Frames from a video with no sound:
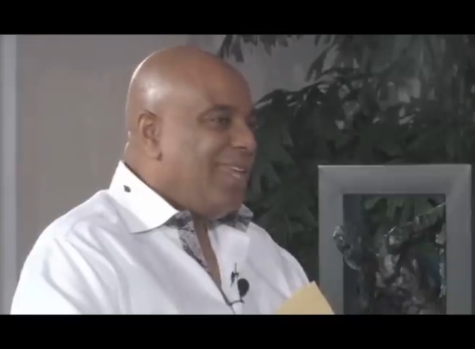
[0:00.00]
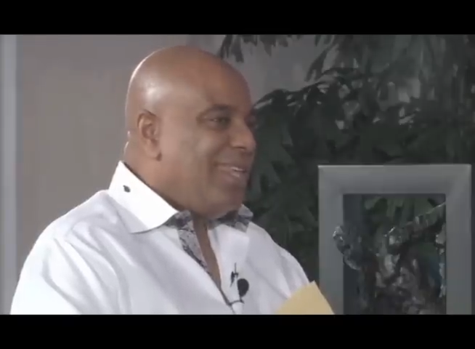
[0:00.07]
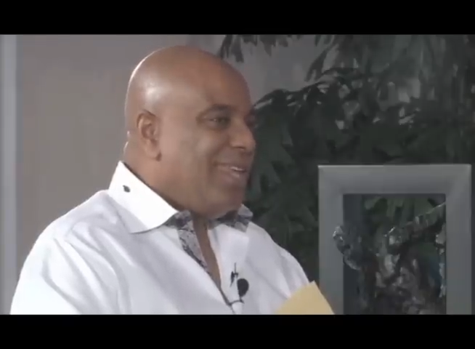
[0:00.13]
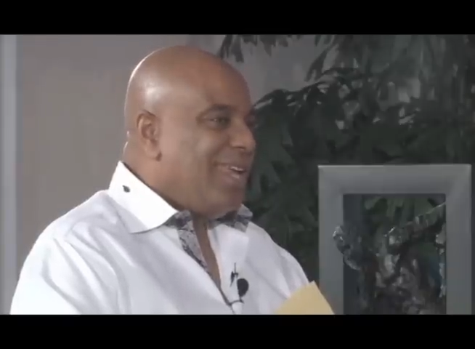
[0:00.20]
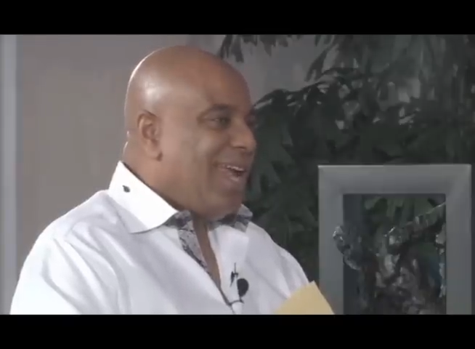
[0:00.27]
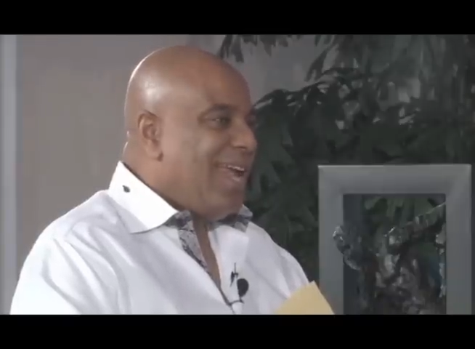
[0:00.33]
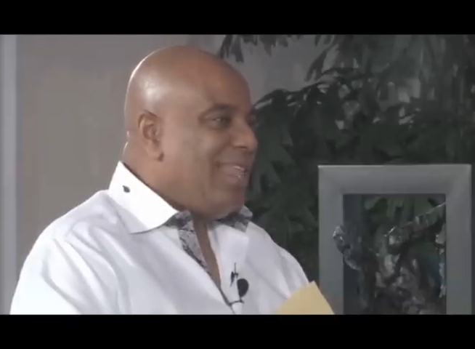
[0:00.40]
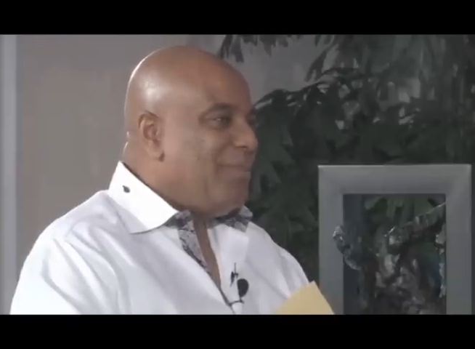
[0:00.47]
And you
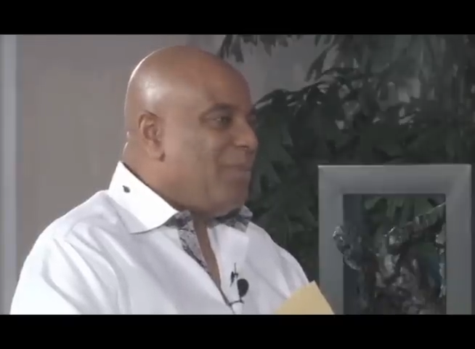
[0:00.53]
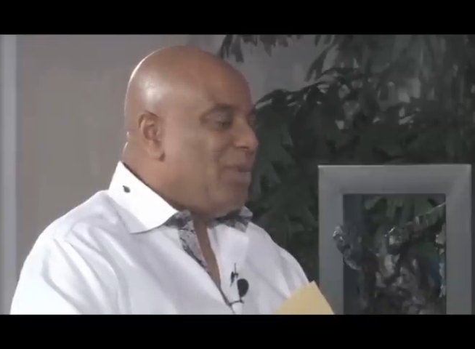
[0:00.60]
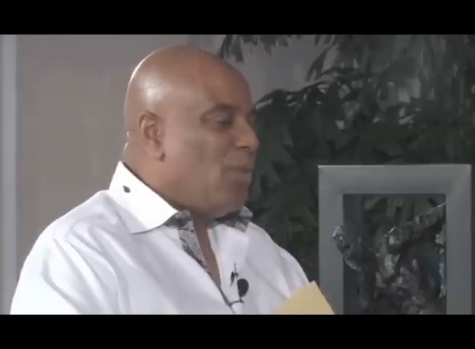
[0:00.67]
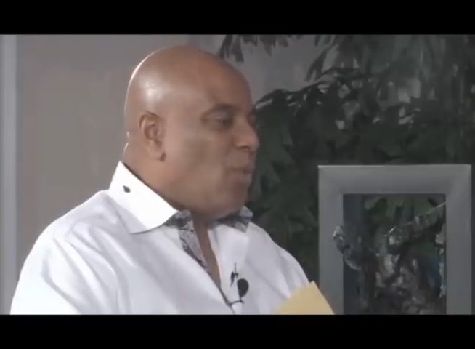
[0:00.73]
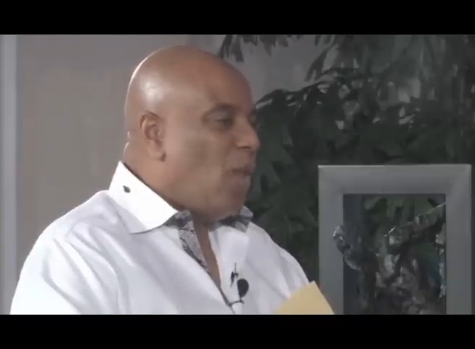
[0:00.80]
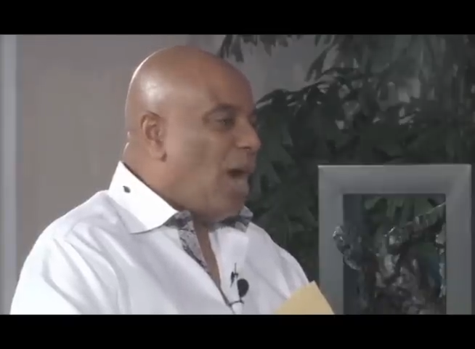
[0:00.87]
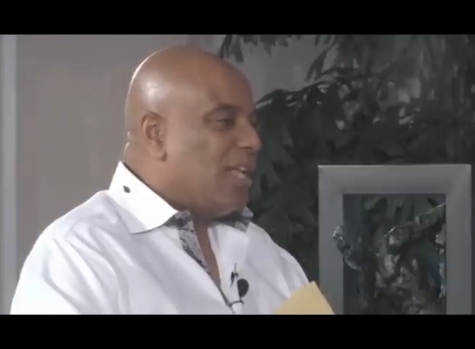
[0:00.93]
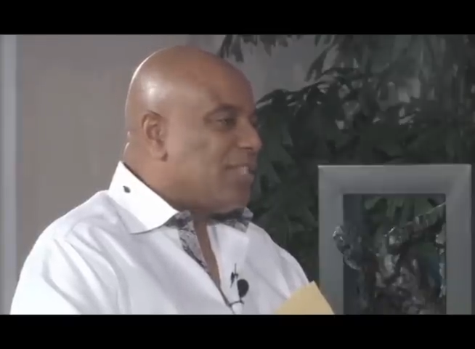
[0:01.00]
got to be
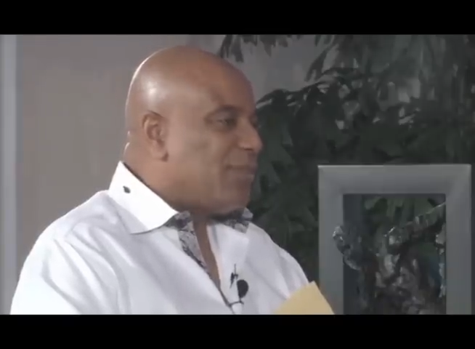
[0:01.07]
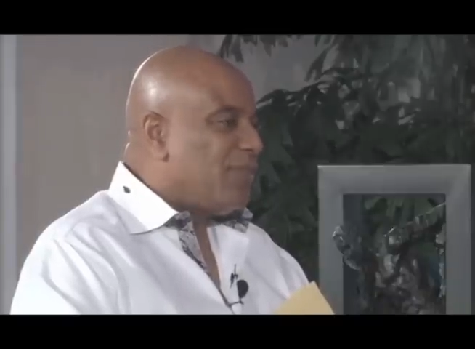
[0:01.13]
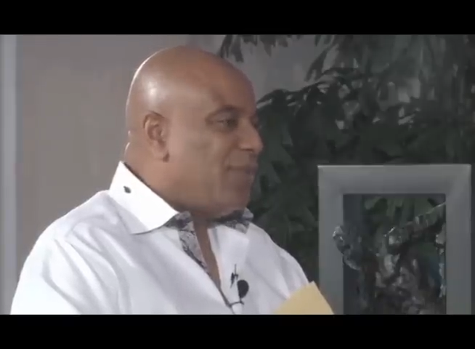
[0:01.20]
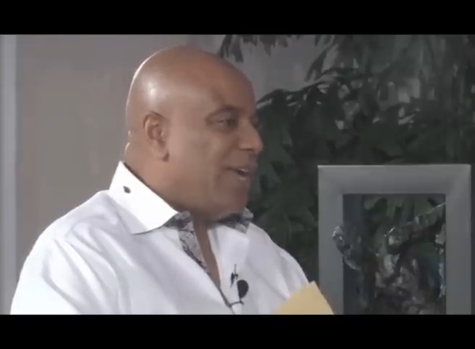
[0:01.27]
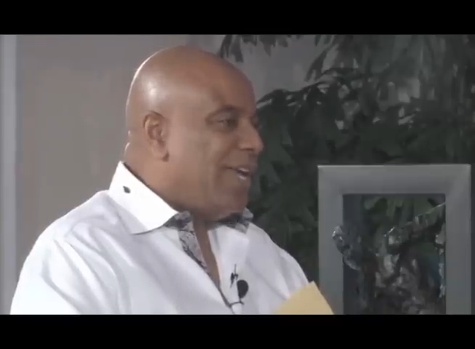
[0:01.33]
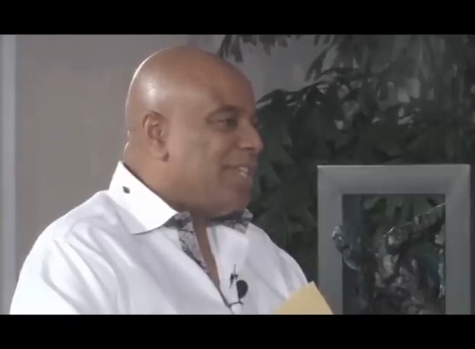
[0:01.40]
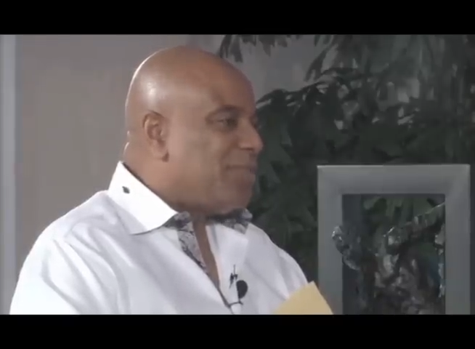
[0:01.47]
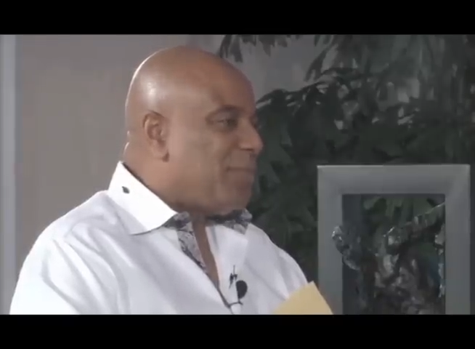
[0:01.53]

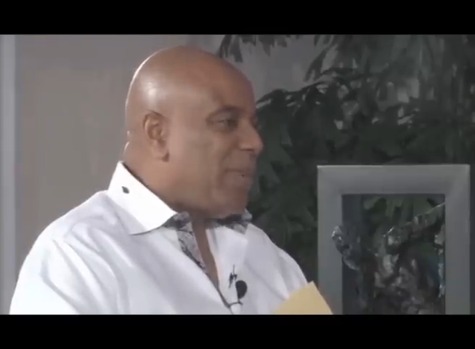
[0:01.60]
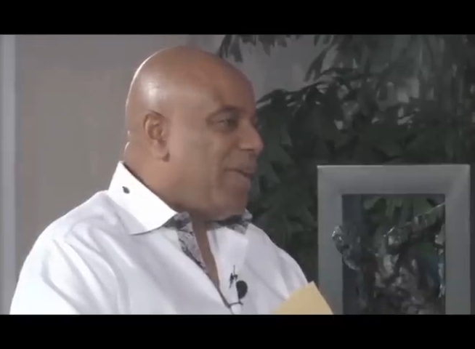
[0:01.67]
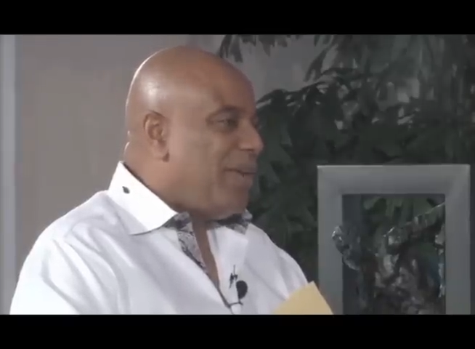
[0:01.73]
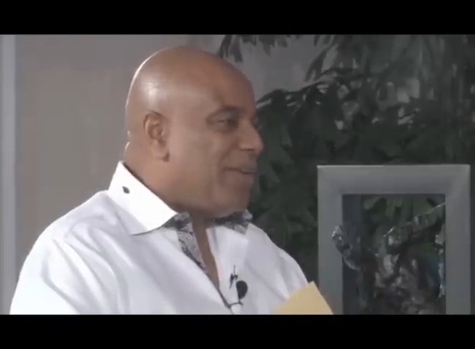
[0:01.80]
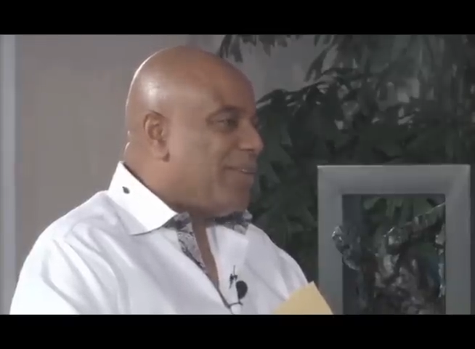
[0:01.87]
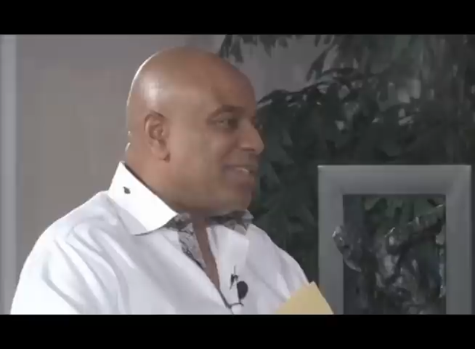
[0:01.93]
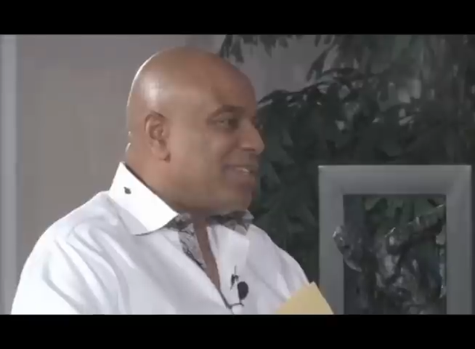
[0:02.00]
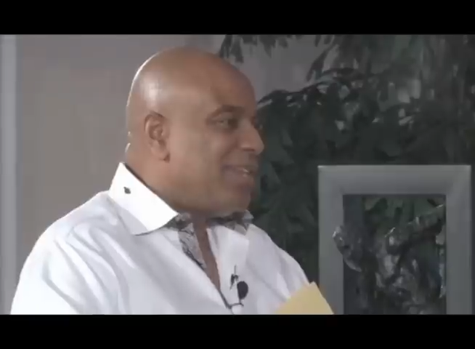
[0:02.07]
watchful as
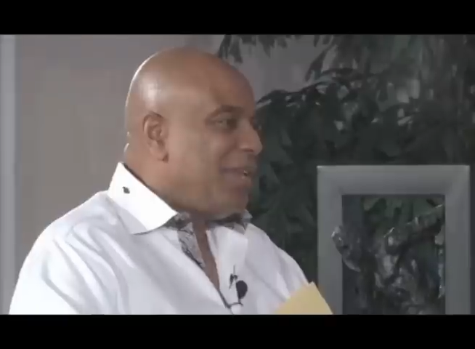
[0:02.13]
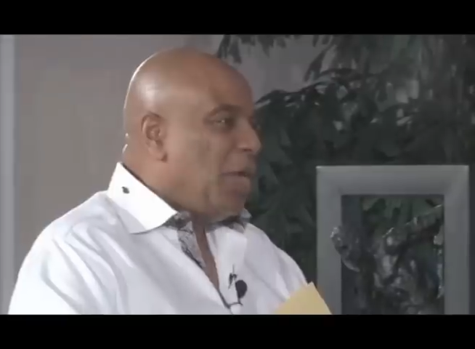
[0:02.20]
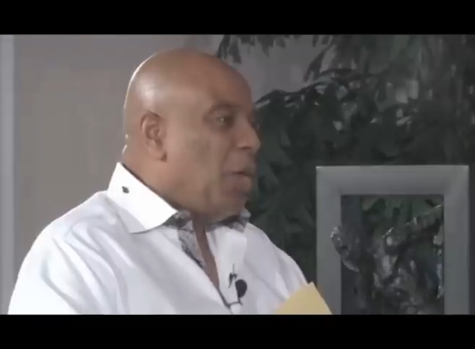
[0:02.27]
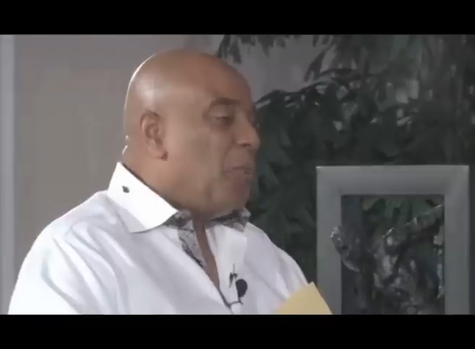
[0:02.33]
parents.